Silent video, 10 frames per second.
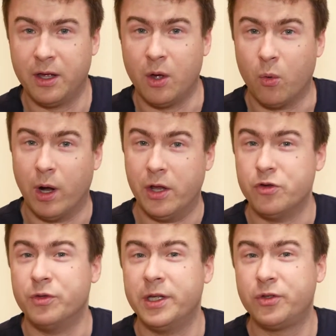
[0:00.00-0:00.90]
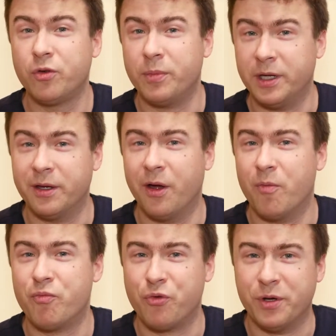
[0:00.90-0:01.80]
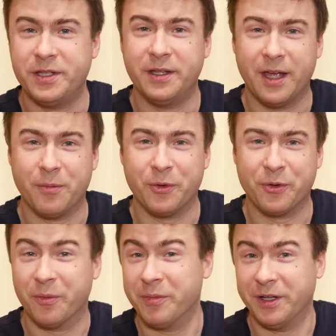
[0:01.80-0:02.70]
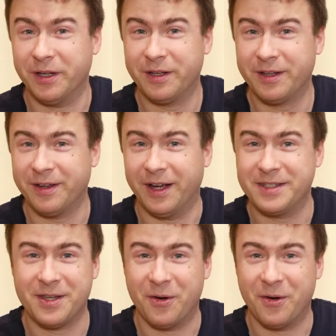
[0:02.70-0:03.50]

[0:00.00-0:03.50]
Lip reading: well, you need to be a pretty damn good company, right?